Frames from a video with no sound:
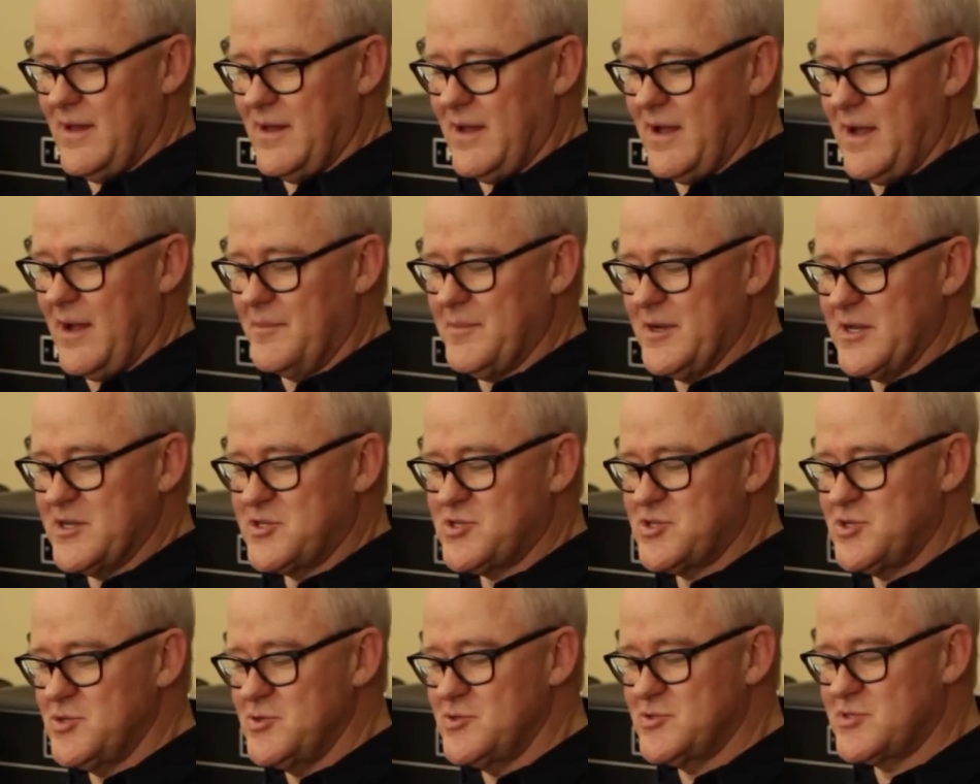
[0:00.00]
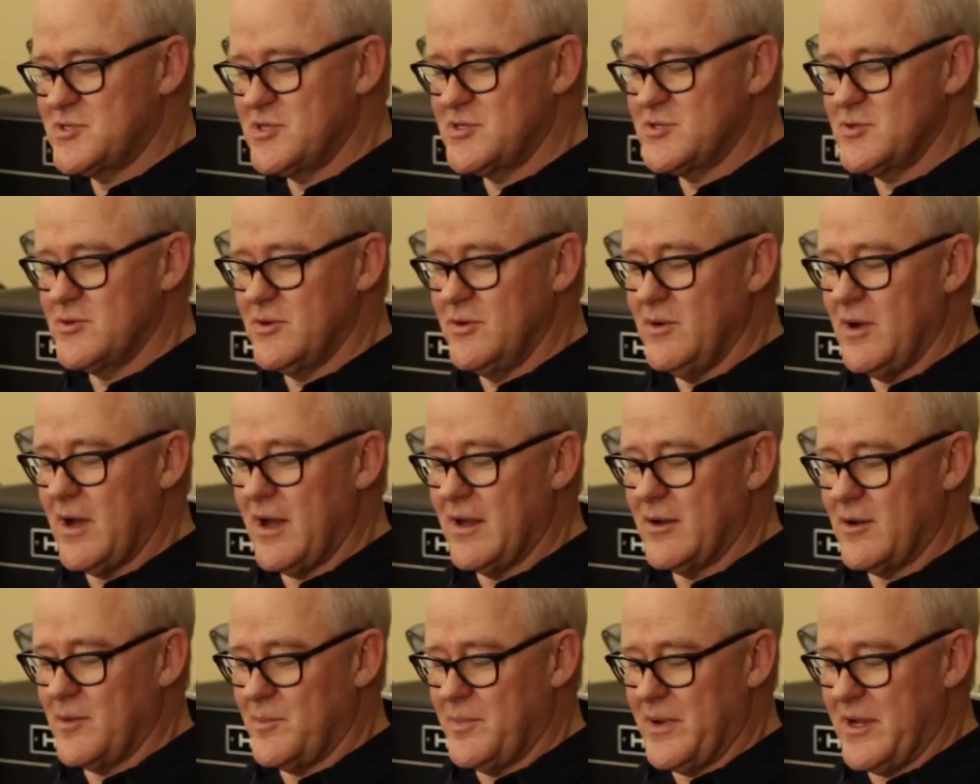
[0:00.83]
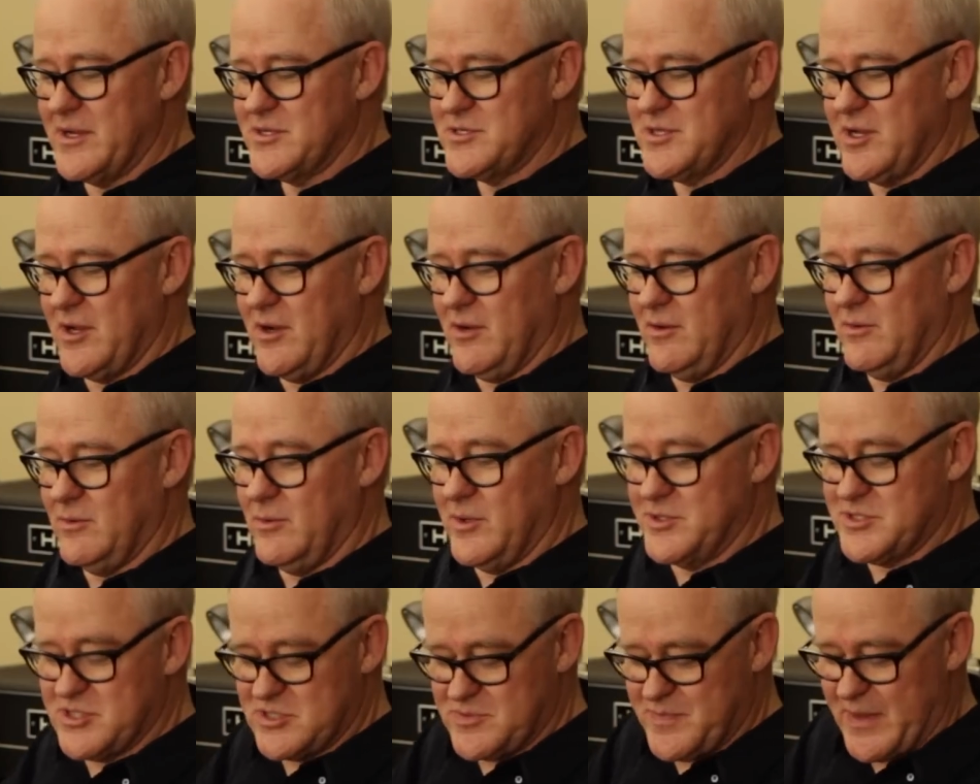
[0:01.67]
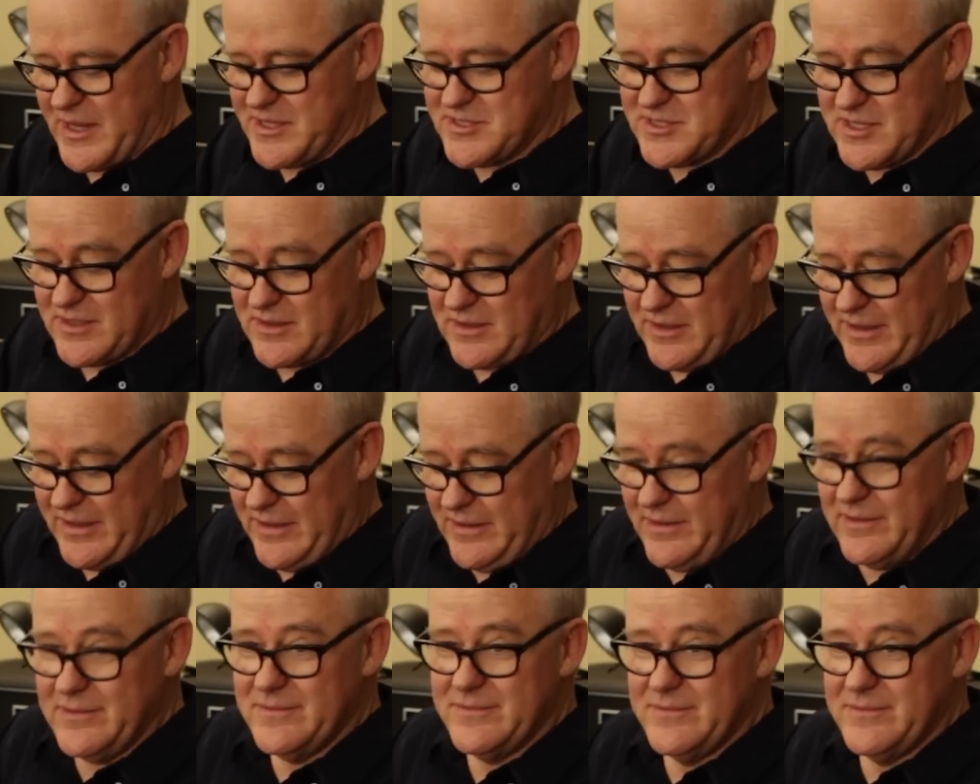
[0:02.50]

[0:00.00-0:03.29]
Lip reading: I'm going to choose to do an arpeggio, which is basically,